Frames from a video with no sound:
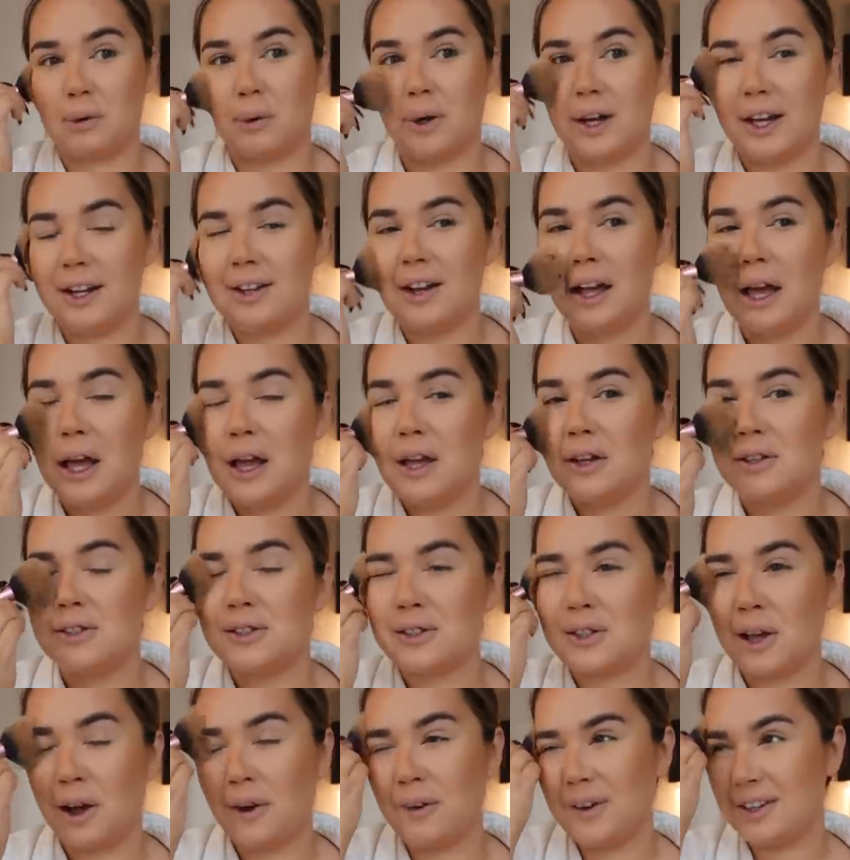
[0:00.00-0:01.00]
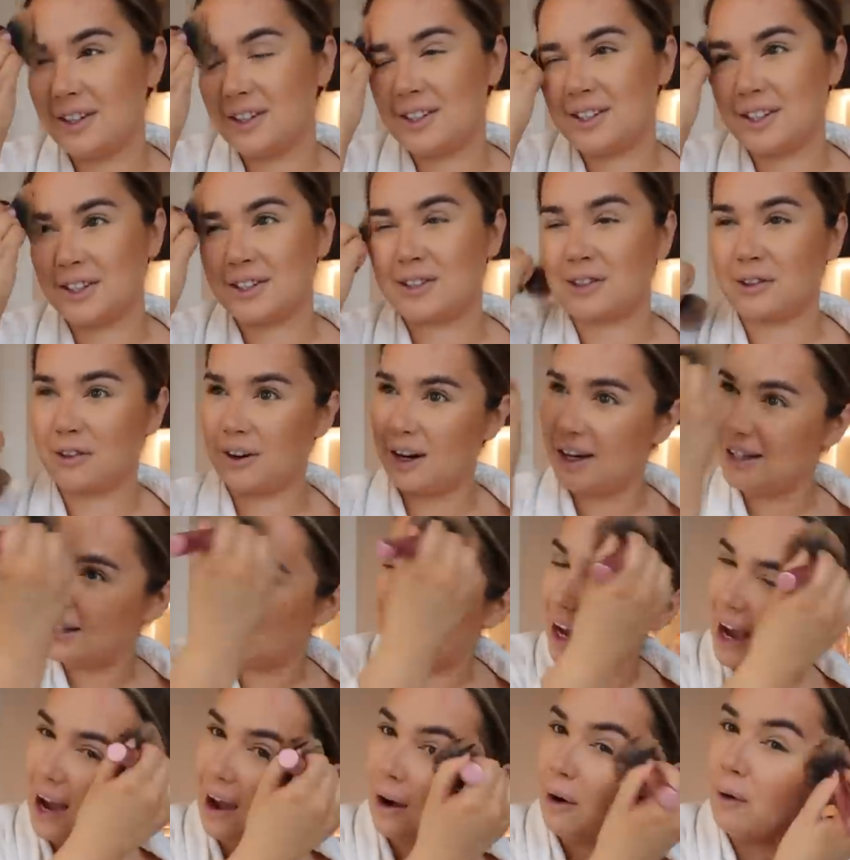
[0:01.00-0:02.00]
quid. So it's just
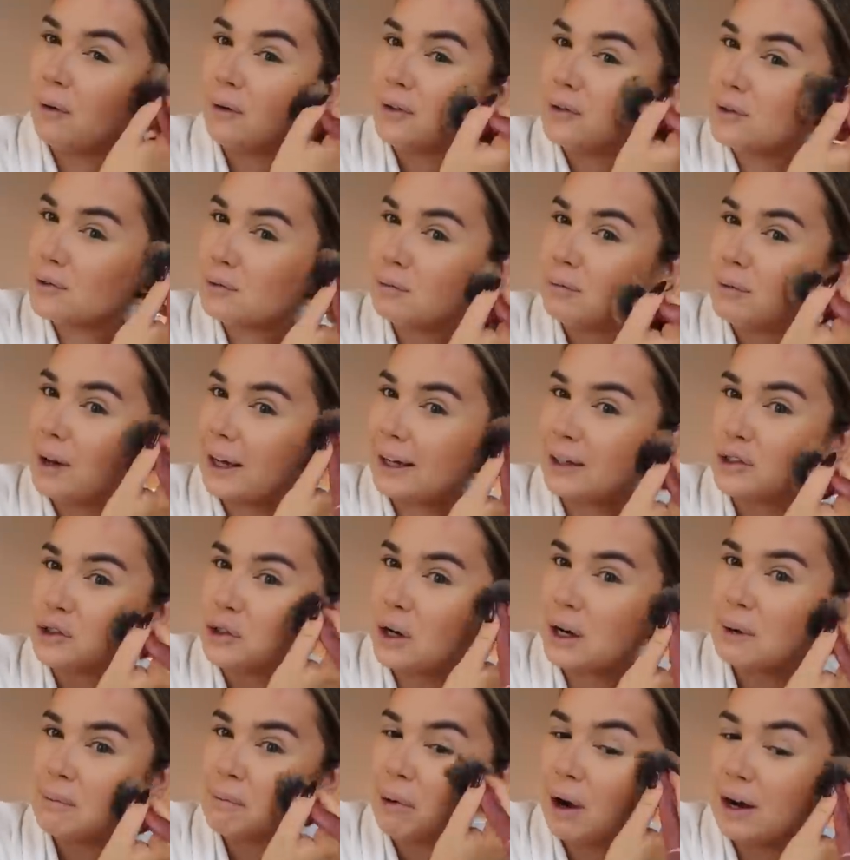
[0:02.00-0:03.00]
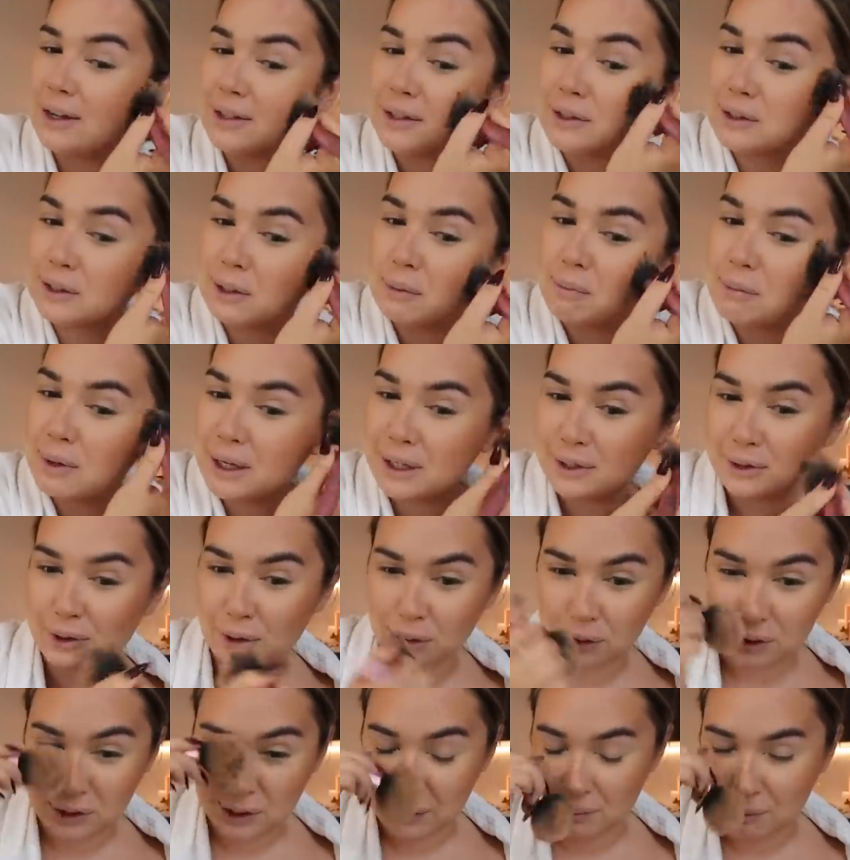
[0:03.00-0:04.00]
crazy how like train prices can be
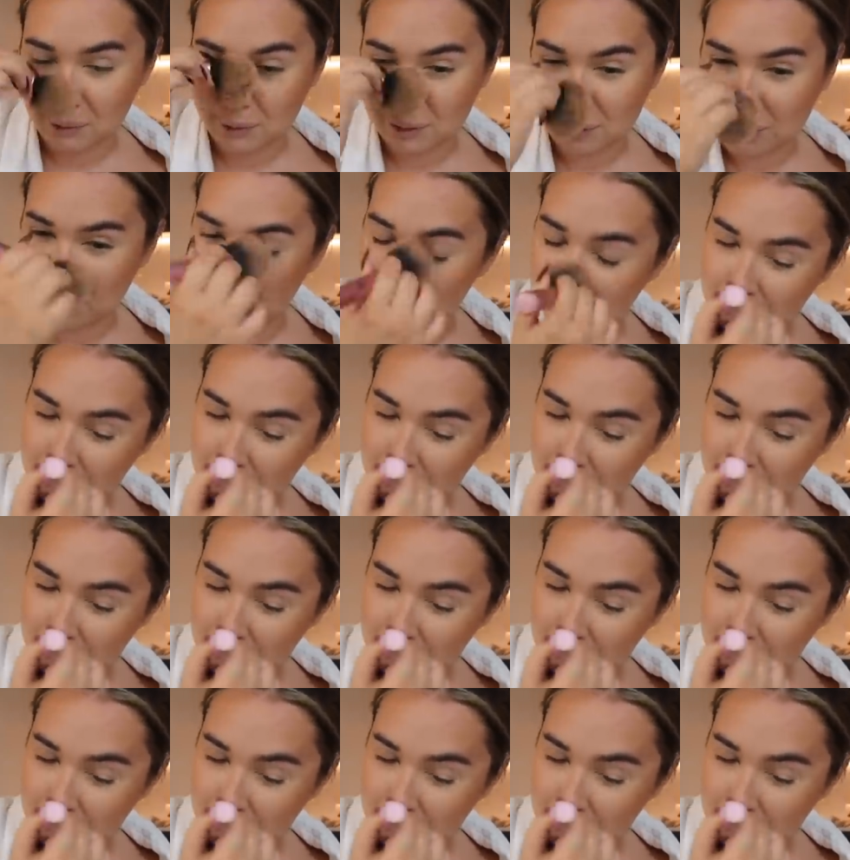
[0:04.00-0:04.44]
so cheap but so